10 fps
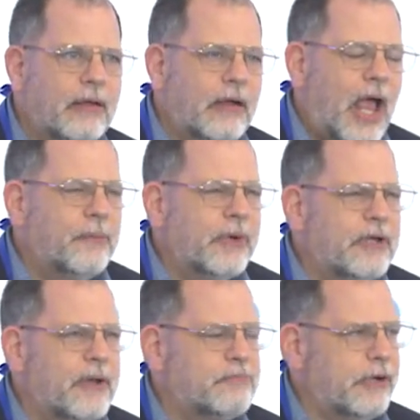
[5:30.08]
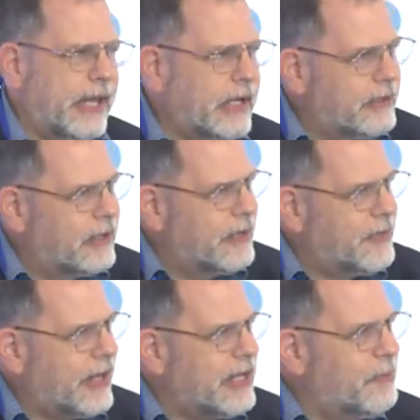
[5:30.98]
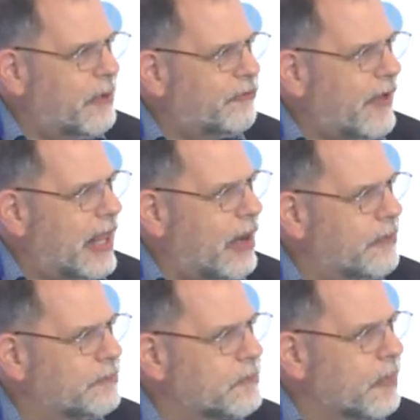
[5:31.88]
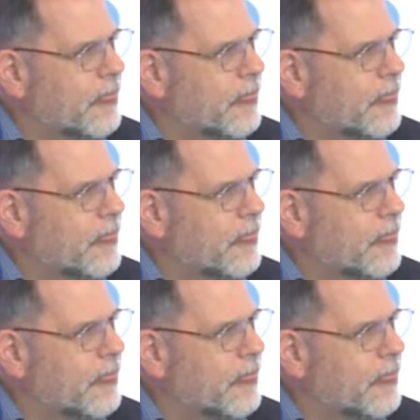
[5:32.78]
I wouldn't predict that he will fail,